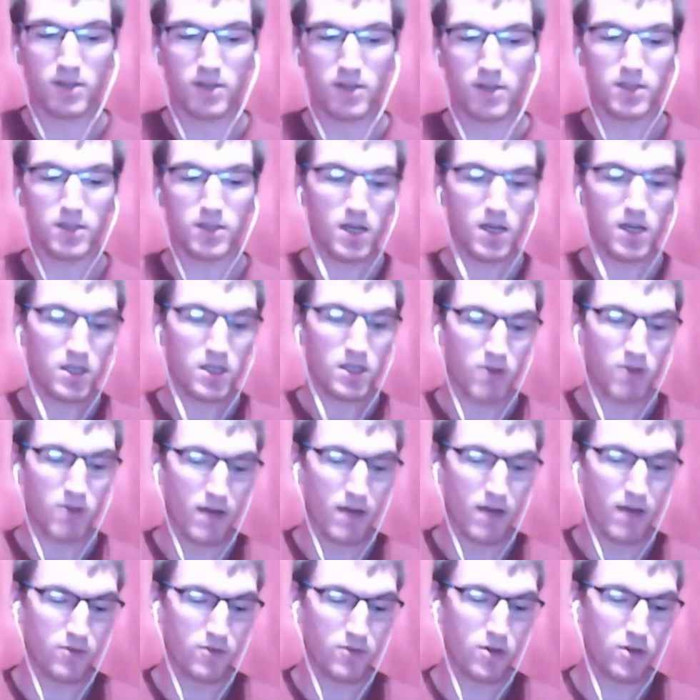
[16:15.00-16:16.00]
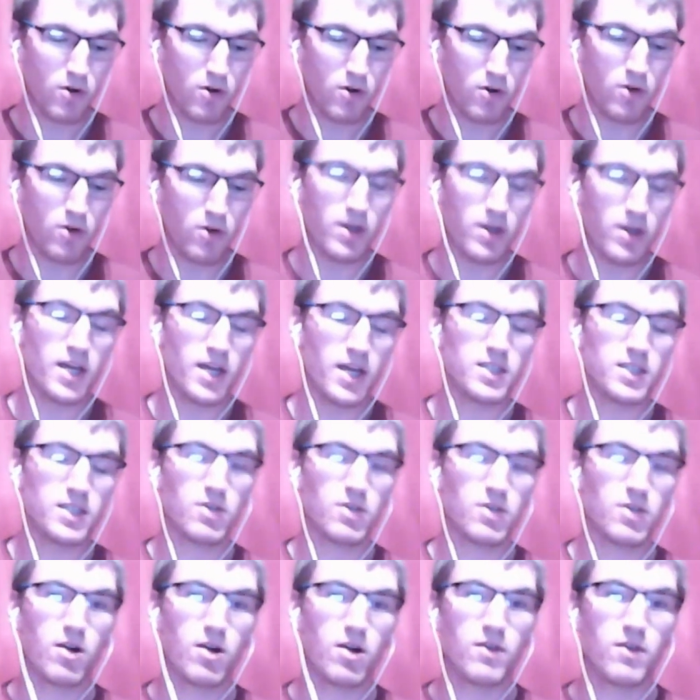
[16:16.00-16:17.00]
England. So after Euro
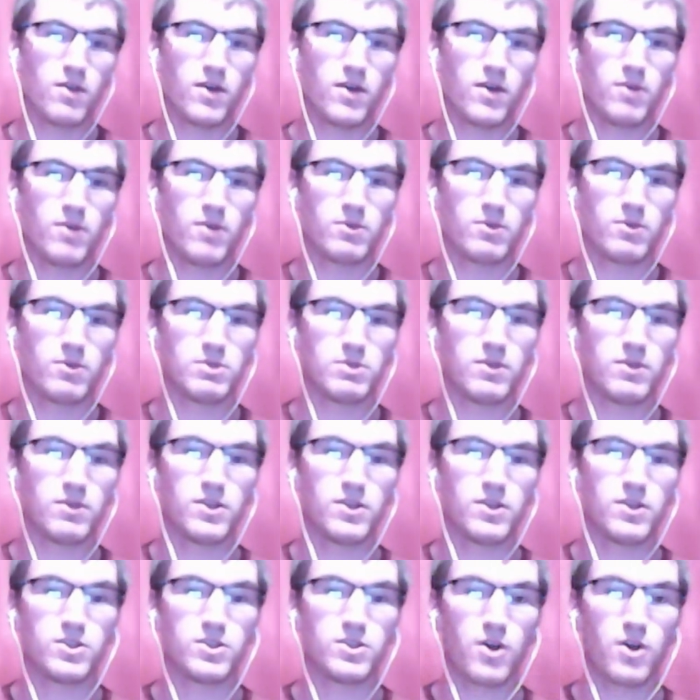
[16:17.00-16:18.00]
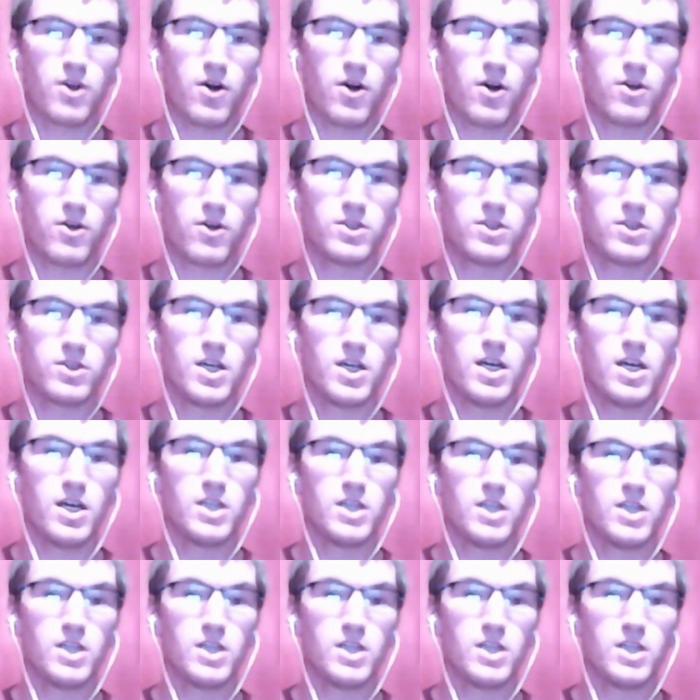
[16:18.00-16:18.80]
80 qualifying, which we finished third,